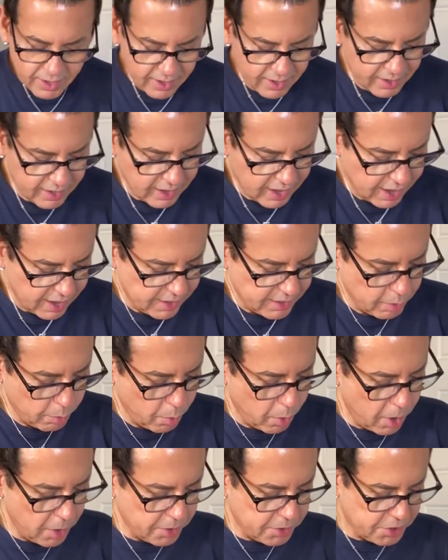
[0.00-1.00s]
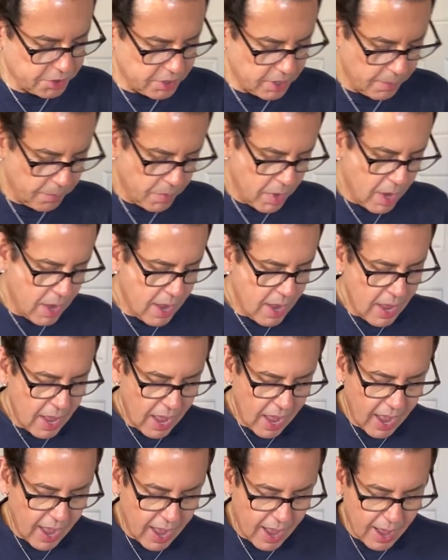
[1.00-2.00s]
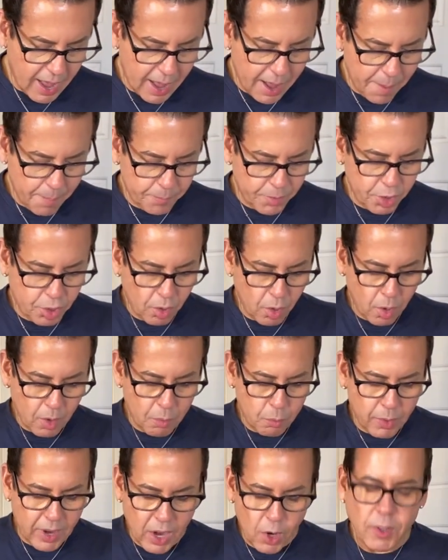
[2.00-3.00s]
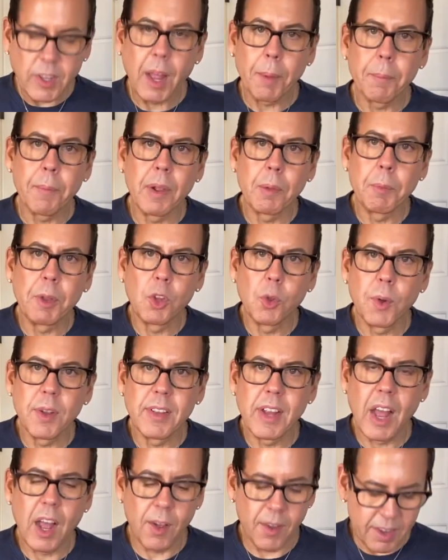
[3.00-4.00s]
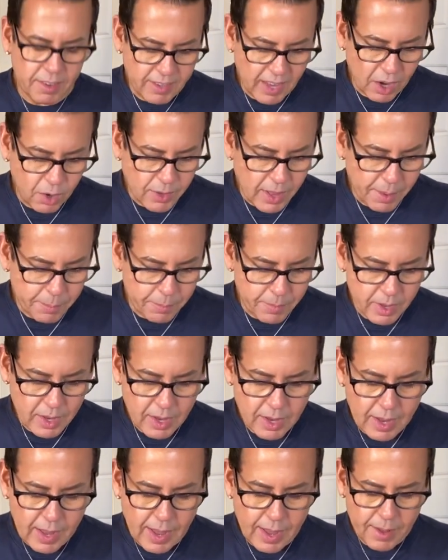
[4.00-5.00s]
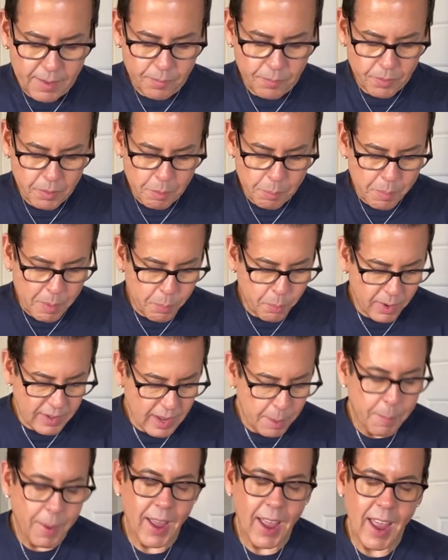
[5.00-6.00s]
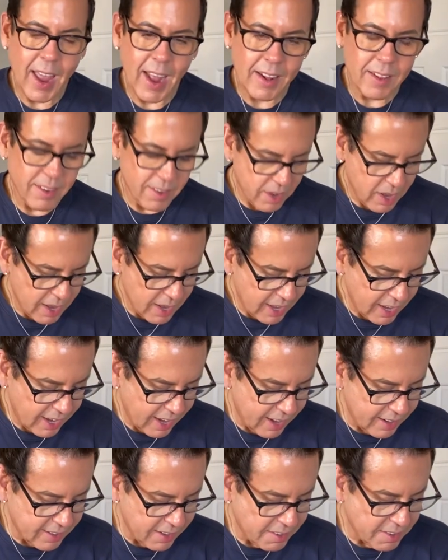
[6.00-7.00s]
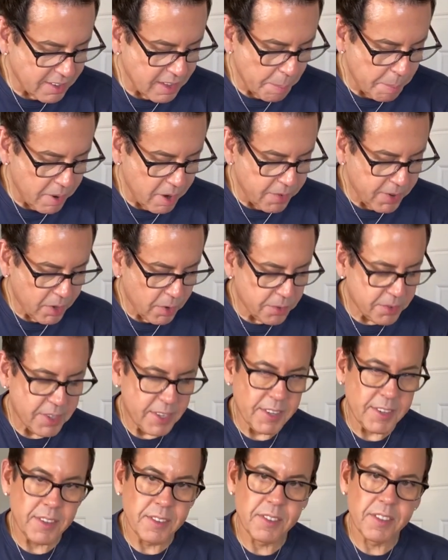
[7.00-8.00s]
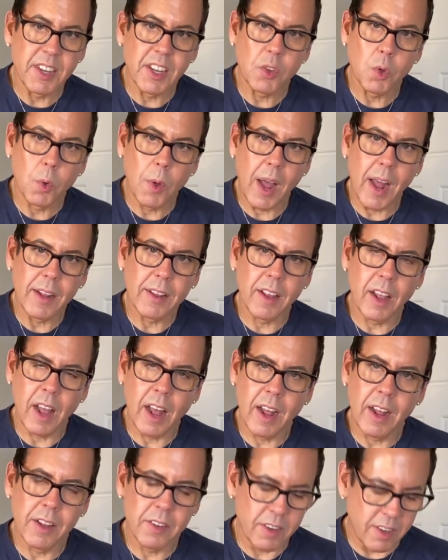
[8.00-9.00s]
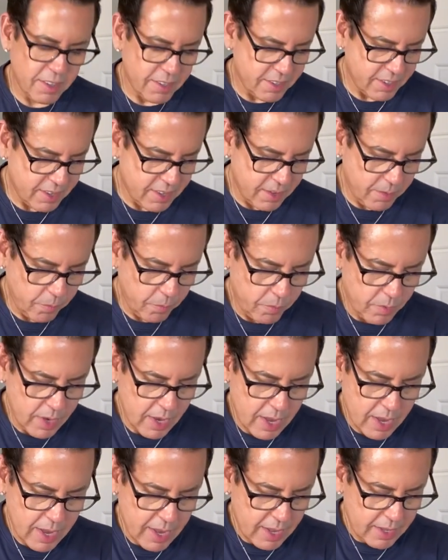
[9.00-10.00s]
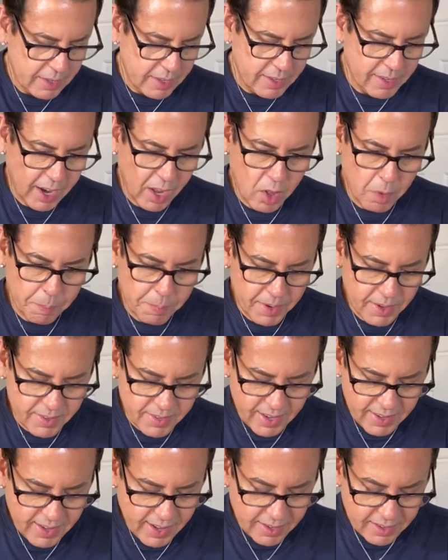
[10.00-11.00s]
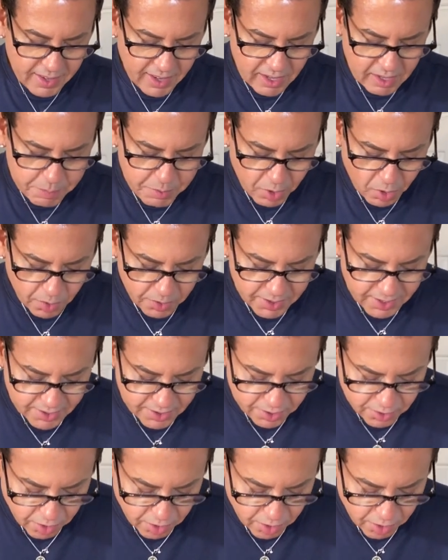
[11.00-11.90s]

the, uh, the rocks. Uh, so what I'm gonna be doing now is I'm gonna be putting them by hand. This is the perfect consistency to add uh, this, this kind of pieces like this because it's